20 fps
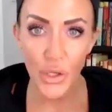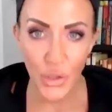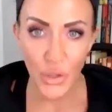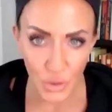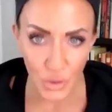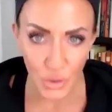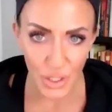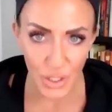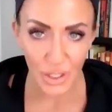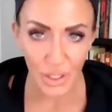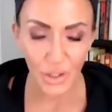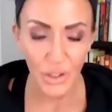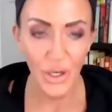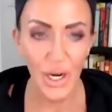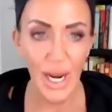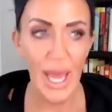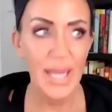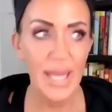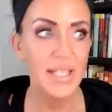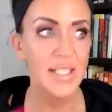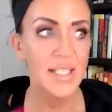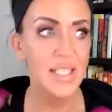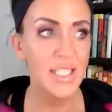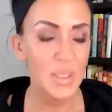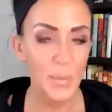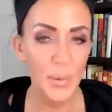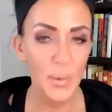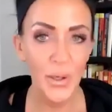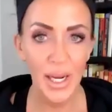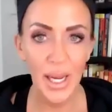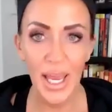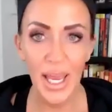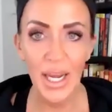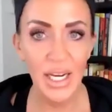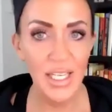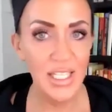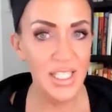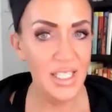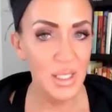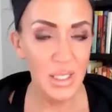new year and it's spring, and I,
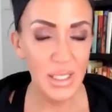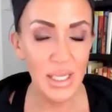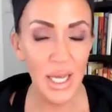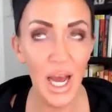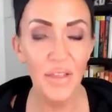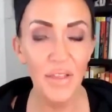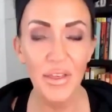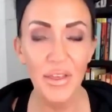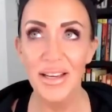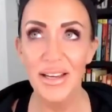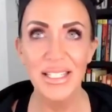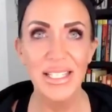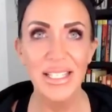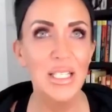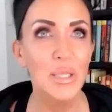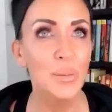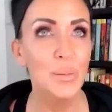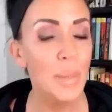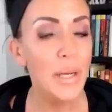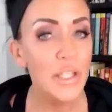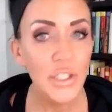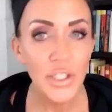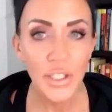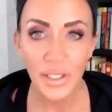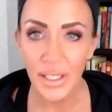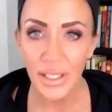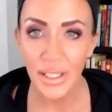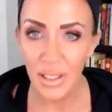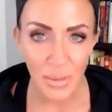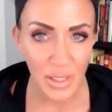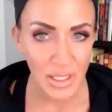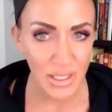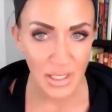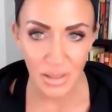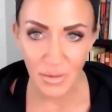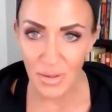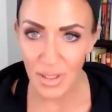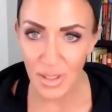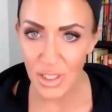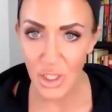I think especially in the midst of
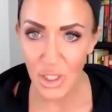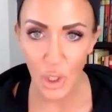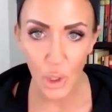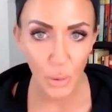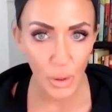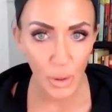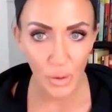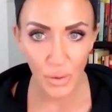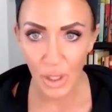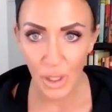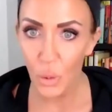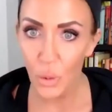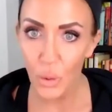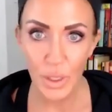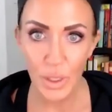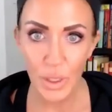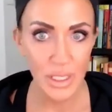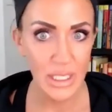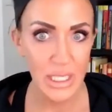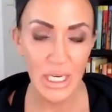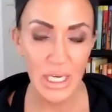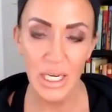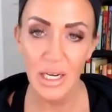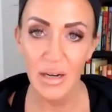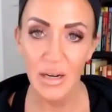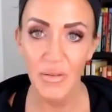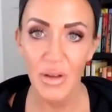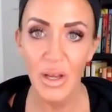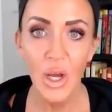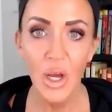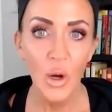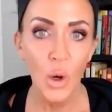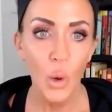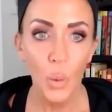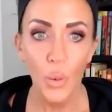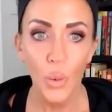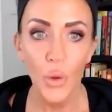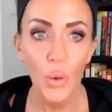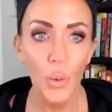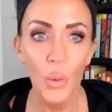this corona quarantine and
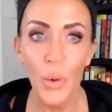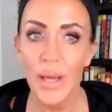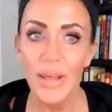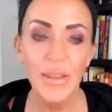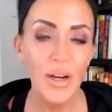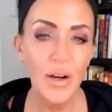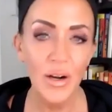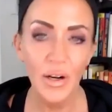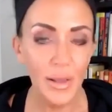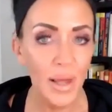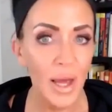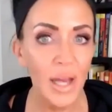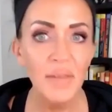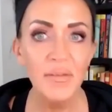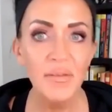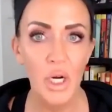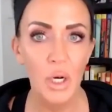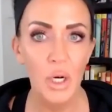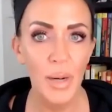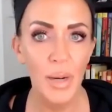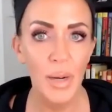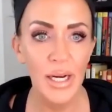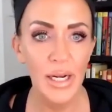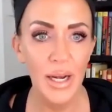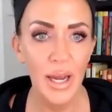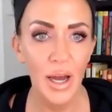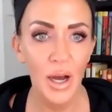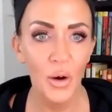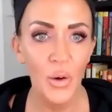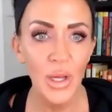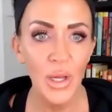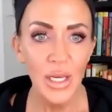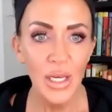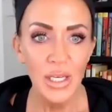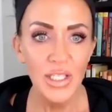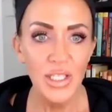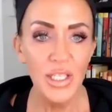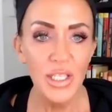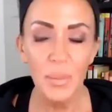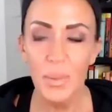the way that our lives are right now,
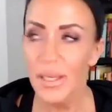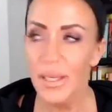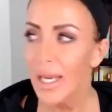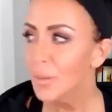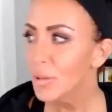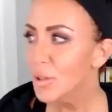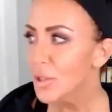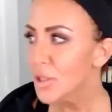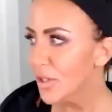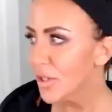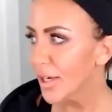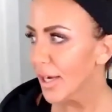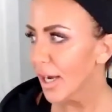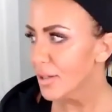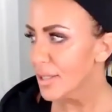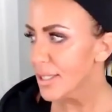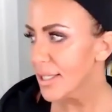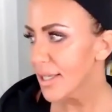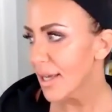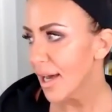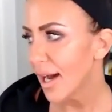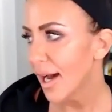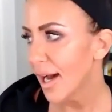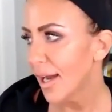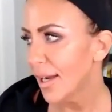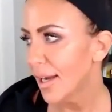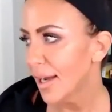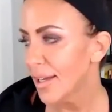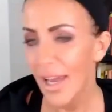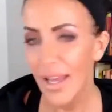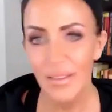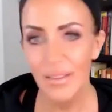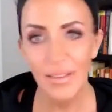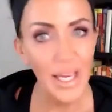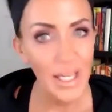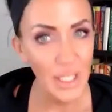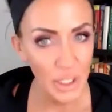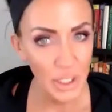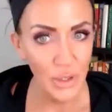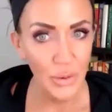to be able to look outside
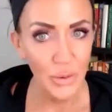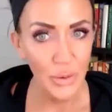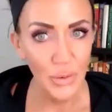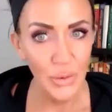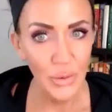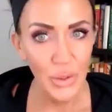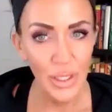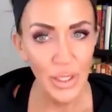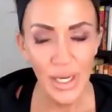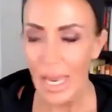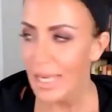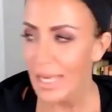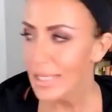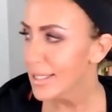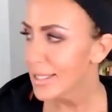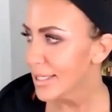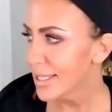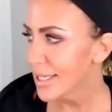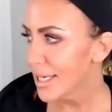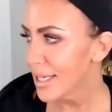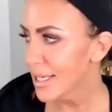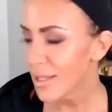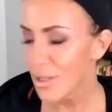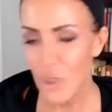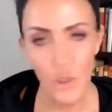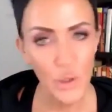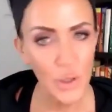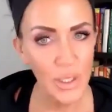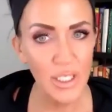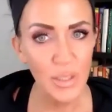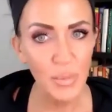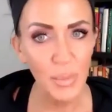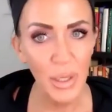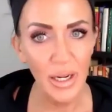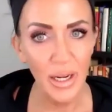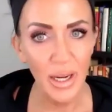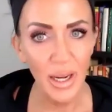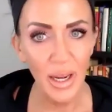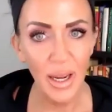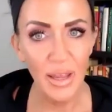like you and see the trees
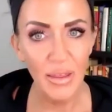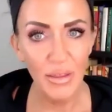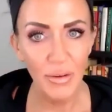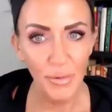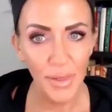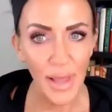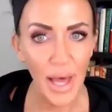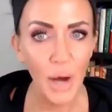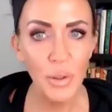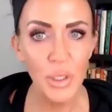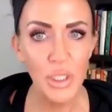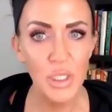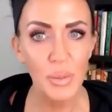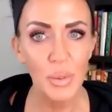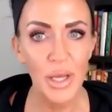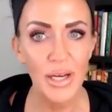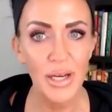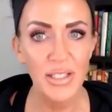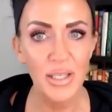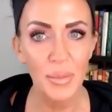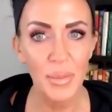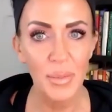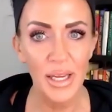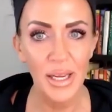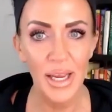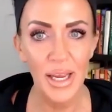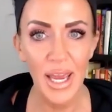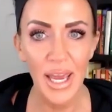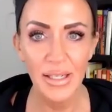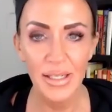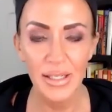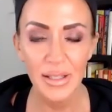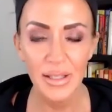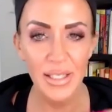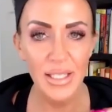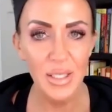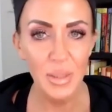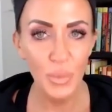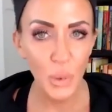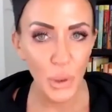budding and the flowers blossoming. And
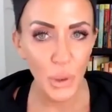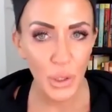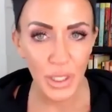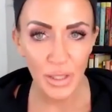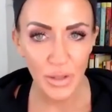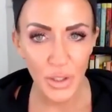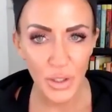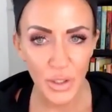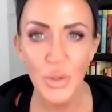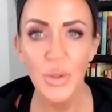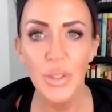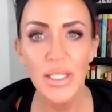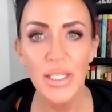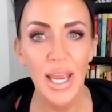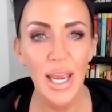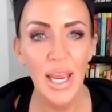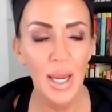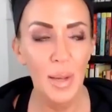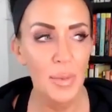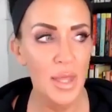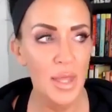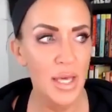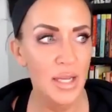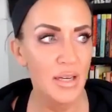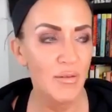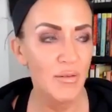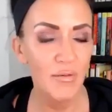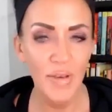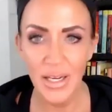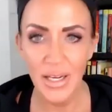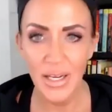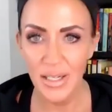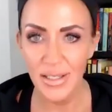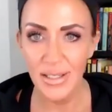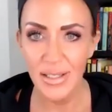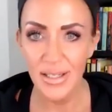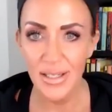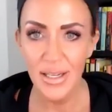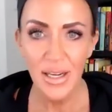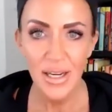this morning the news came that in Venice,
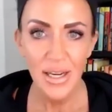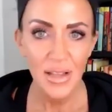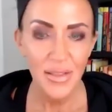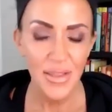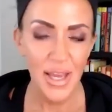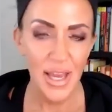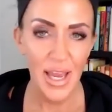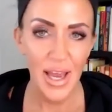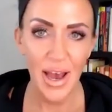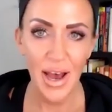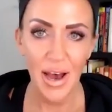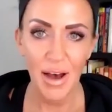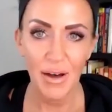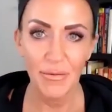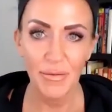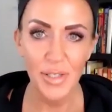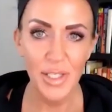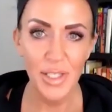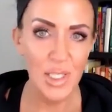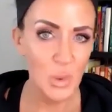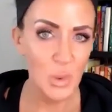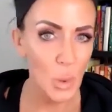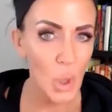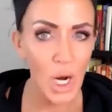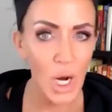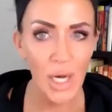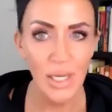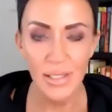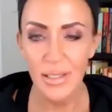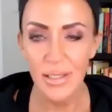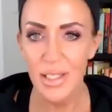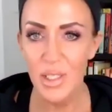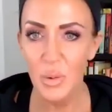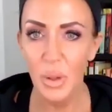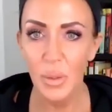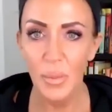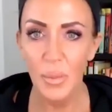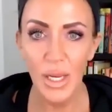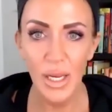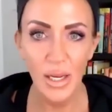they have swans
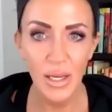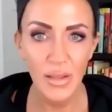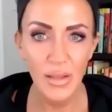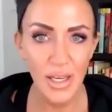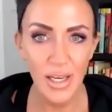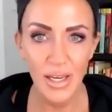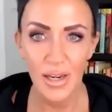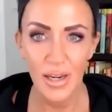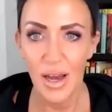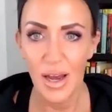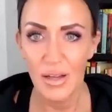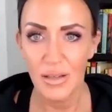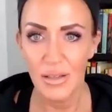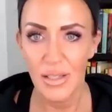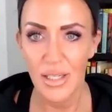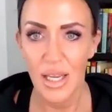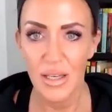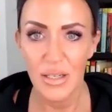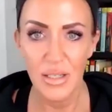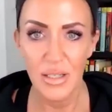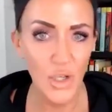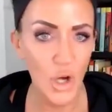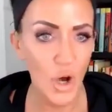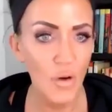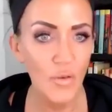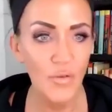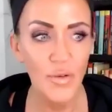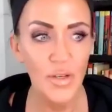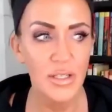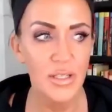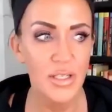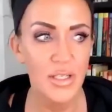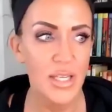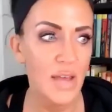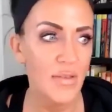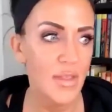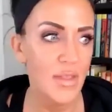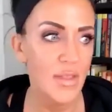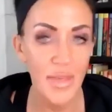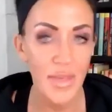swimming in the canals and dolphins, and
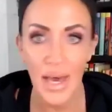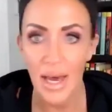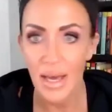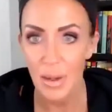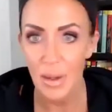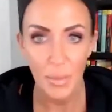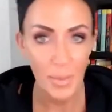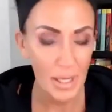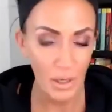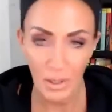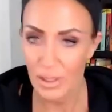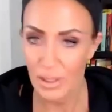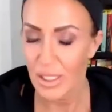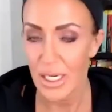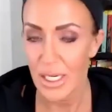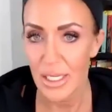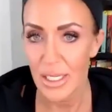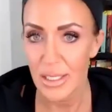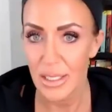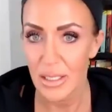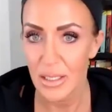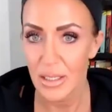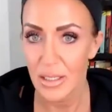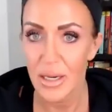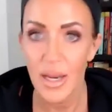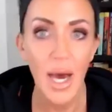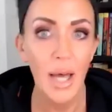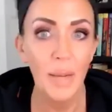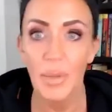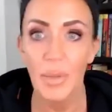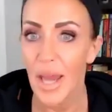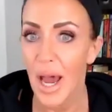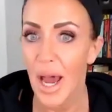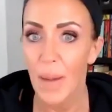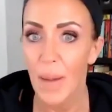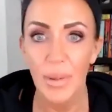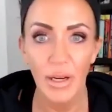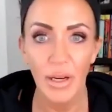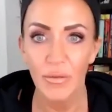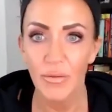that that apparently has not been
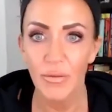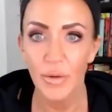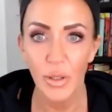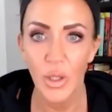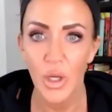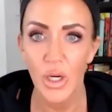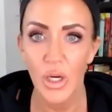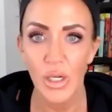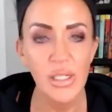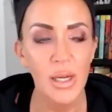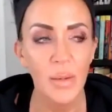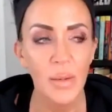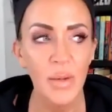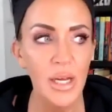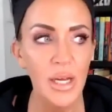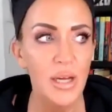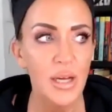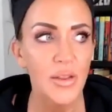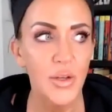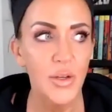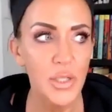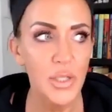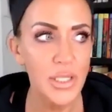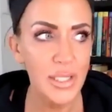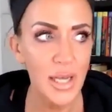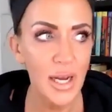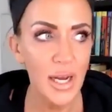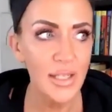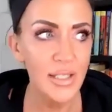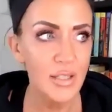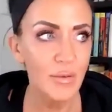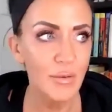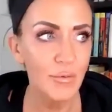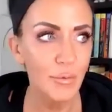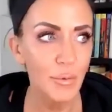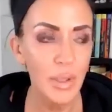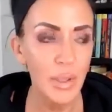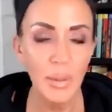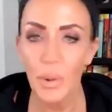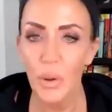happening for a long time. There's signs of
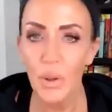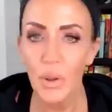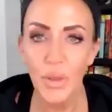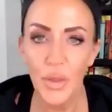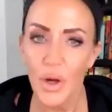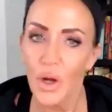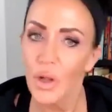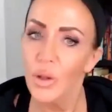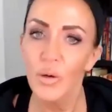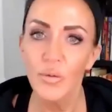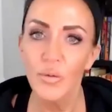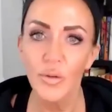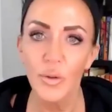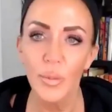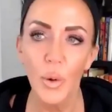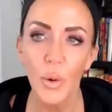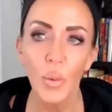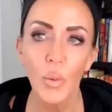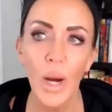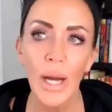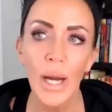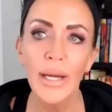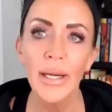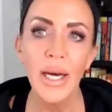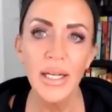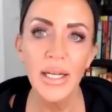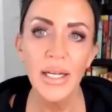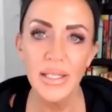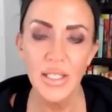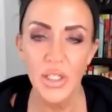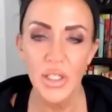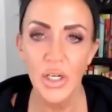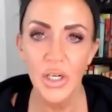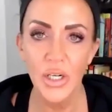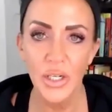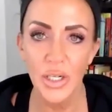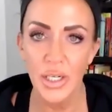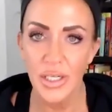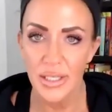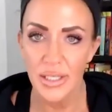rebirth all over, but why not start
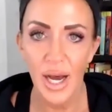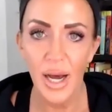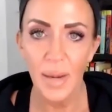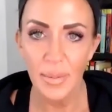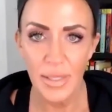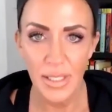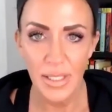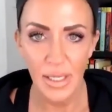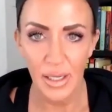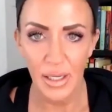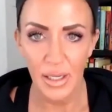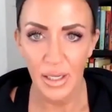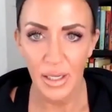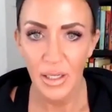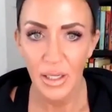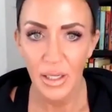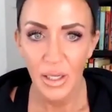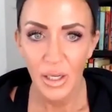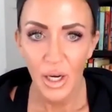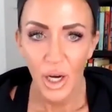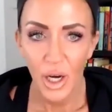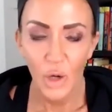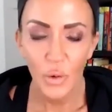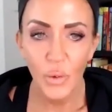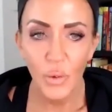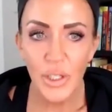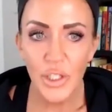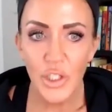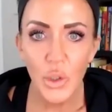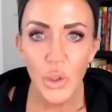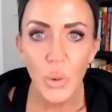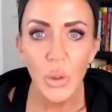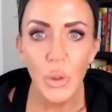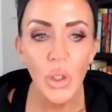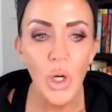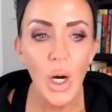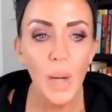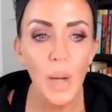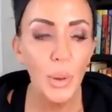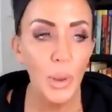adopting a ritual,
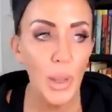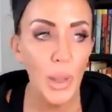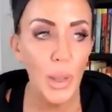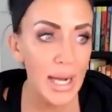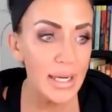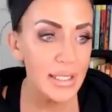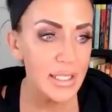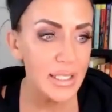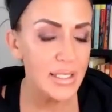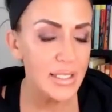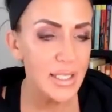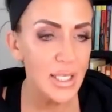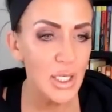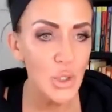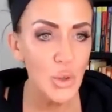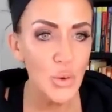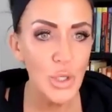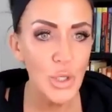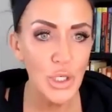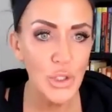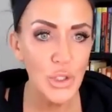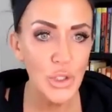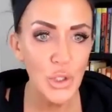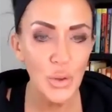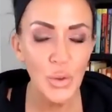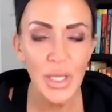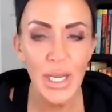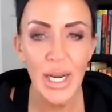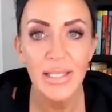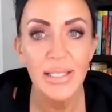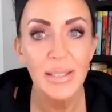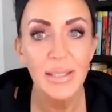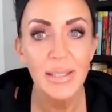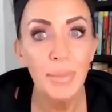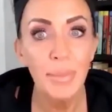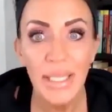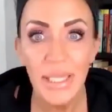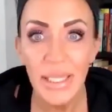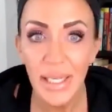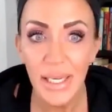a practice that you can do that has
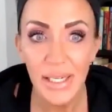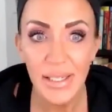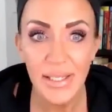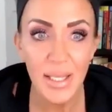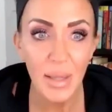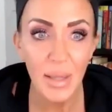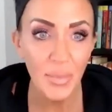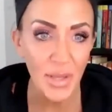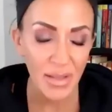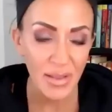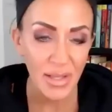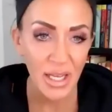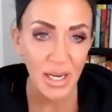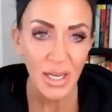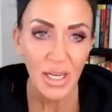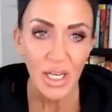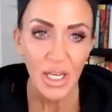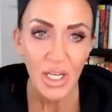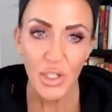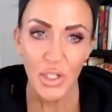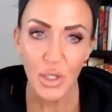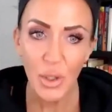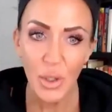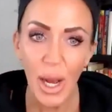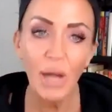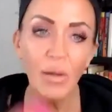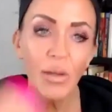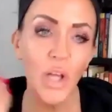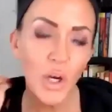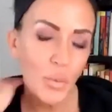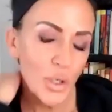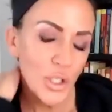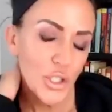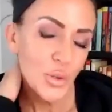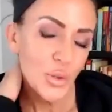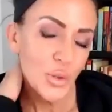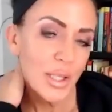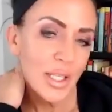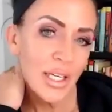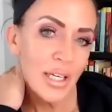meaning, something that, so how long would you
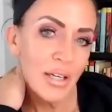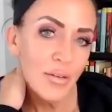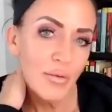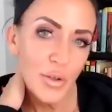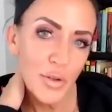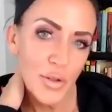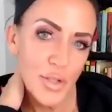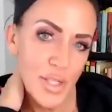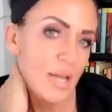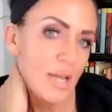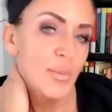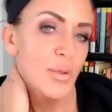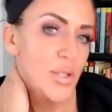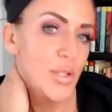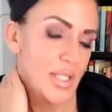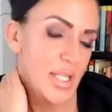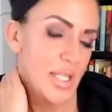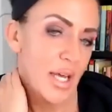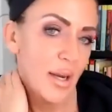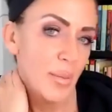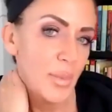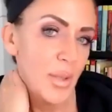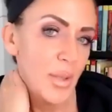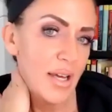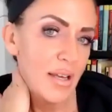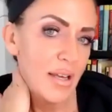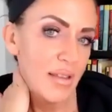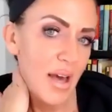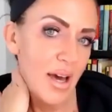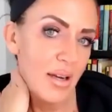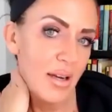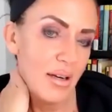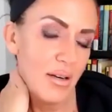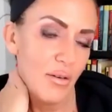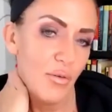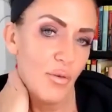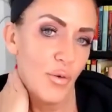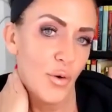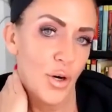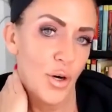leave your table set up like that
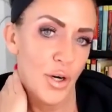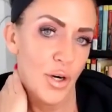for?